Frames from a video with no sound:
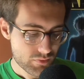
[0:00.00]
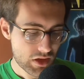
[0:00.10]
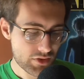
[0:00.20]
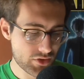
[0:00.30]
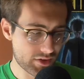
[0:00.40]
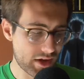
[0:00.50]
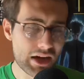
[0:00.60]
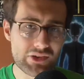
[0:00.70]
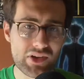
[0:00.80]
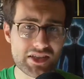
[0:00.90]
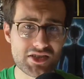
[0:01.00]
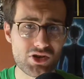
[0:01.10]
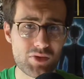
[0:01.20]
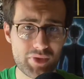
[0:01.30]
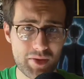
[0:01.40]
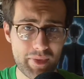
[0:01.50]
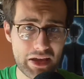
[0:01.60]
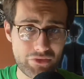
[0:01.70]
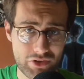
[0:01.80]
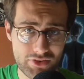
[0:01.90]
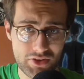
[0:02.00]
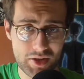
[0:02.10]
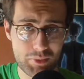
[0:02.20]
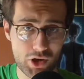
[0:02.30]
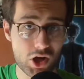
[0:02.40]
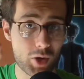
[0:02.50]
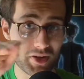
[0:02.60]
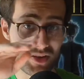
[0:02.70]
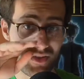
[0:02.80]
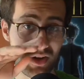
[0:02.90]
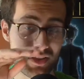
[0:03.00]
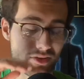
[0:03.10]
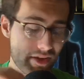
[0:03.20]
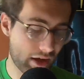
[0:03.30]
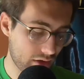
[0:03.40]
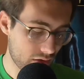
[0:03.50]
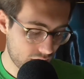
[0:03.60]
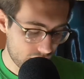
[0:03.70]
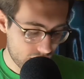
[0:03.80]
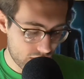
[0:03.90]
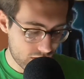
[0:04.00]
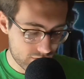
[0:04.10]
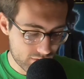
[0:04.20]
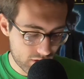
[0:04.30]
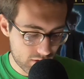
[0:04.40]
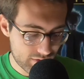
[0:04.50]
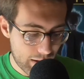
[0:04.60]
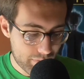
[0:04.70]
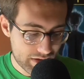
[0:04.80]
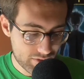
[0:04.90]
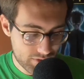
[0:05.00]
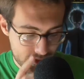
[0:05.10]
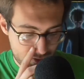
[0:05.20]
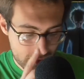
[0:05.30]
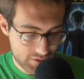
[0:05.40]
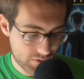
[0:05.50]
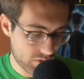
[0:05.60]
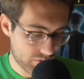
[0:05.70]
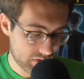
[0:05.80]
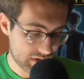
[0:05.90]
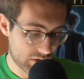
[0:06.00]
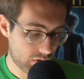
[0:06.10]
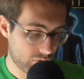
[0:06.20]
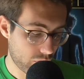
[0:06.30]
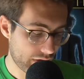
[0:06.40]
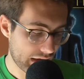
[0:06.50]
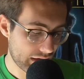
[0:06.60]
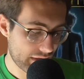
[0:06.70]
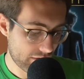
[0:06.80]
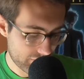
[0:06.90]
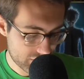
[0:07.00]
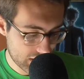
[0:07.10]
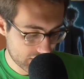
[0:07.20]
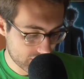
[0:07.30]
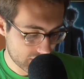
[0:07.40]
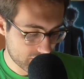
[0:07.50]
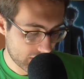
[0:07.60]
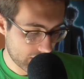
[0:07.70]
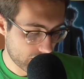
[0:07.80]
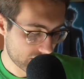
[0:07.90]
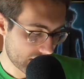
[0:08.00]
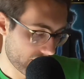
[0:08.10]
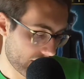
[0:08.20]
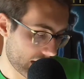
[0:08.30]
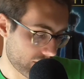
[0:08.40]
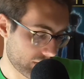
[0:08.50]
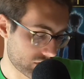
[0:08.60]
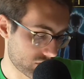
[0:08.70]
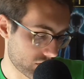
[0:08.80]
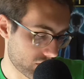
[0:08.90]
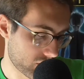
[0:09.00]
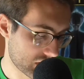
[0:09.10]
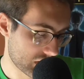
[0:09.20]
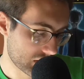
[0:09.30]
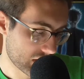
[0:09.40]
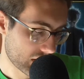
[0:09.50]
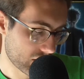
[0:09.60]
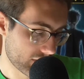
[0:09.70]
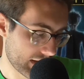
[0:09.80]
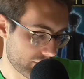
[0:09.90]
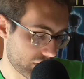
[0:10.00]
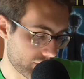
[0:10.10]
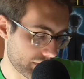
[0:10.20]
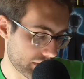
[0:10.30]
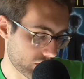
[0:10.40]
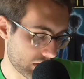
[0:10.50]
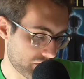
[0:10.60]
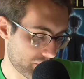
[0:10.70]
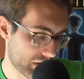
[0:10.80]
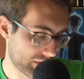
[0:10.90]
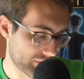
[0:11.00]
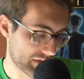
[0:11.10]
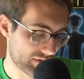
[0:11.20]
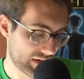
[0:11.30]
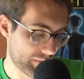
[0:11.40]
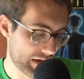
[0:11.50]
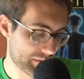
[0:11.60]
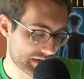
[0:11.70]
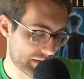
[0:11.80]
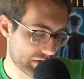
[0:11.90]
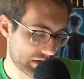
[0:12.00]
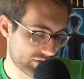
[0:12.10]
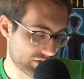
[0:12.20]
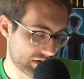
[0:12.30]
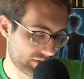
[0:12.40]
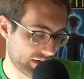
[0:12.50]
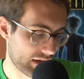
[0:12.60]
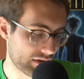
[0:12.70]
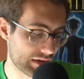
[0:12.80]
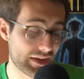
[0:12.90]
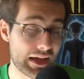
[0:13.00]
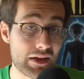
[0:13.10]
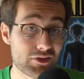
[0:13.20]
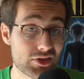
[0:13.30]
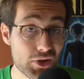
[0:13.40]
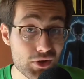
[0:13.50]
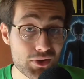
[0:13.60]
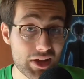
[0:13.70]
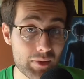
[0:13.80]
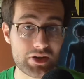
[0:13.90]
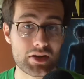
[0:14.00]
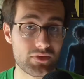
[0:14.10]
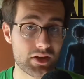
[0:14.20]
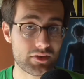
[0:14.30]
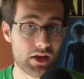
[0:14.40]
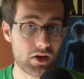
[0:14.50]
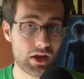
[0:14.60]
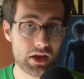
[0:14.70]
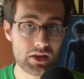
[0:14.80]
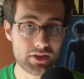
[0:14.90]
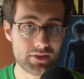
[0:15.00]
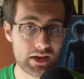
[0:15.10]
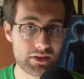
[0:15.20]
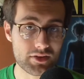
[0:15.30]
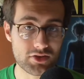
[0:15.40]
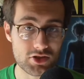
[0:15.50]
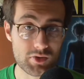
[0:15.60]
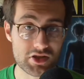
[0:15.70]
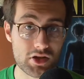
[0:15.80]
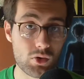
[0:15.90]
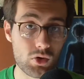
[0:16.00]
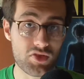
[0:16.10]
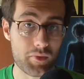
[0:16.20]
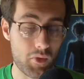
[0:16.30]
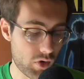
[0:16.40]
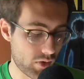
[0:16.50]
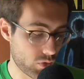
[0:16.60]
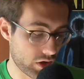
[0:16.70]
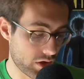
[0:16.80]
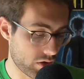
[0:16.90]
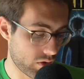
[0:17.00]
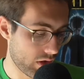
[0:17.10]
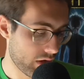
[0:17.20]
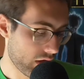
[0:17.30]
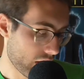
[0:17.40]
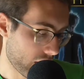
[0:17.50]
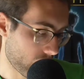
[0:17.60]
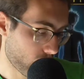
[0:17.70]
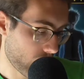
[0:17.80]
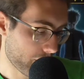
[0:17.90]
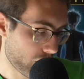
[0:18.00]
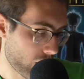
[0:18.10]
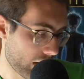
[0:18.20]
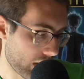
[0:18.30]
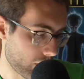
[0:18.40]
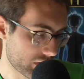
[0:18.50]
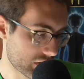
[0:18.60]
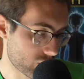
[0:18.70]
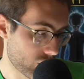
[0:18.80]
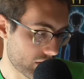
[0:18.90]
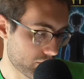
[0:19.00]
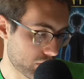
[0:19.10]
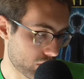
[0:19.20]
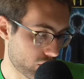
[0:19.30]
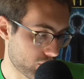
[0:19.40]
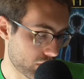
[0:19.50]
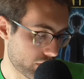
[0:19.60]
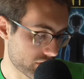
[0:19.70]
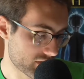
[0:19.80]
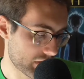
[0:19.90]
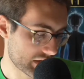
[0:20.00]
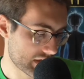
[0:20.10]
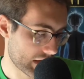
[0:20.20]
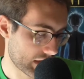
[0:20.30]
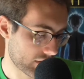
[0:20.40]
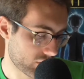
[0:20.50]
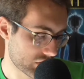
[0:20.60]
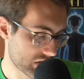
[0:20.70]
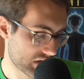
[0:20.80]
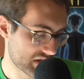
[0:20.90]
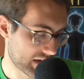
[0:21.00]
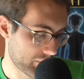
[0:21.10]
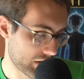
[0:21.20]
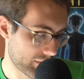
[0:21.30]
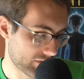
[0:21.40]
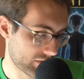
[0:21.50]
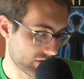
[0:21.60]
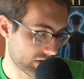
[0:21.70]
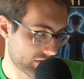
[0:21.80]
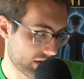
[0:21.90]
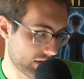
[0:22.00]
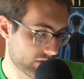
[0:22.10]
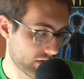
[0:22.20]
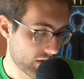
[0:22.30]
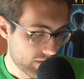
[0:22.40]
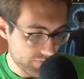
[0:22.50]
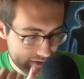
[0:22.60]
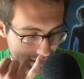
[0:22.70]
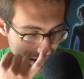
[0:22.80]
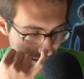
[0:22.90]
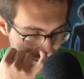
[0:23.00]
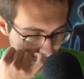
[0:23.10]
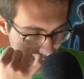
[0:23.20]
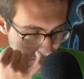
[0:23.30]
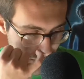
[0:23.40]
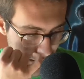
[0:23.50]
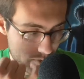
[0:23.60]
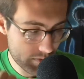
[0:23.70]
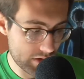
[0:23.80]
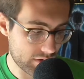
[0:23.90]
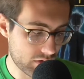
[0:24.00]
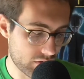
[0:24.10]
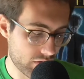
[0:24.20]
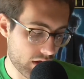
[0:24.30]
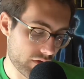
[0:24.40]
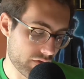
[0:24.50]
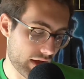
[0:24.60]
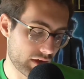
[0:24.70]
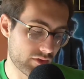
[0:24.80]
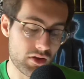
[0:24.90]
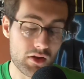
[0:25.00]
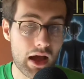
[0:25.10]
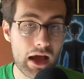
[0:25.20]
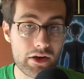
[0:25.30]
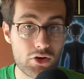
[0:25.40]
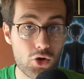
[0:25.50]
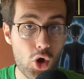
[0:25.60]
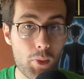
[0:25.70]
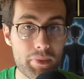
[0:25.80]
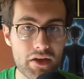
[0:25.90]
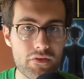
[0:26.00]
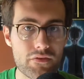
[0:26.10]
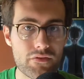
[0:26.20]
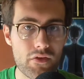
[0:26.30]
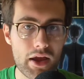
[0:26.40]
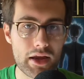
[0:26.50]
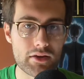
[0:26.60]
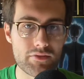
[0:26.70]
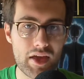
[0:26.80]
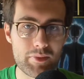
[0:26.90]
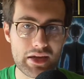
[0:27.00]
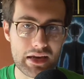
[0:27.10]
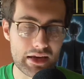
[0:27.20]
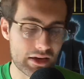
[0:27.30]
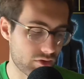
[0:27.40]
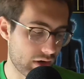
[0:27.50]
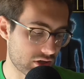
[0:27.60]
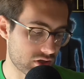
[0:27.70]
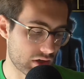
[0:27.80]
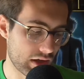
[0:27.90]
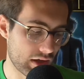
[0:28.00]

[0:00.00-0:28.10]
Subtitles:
So it's kind of like Storm, but you pay for it, so you can put copies of it on the stack. So Dampening Sphere is very difficult for us to deal with. We want to hit that with a Shattering Spree. We also have Echoing Truth, return target non-land permanent and all other permanents with the same name as that permanent to owner's hand. If they have 2 Dampening Spheres out, this allows us just to return all of them in one go. Wipe Away, which is 1 blue, split second, return target permanent to his owner's hand. This allows us to get rid of artifacts and not be afraid of there being any interaction.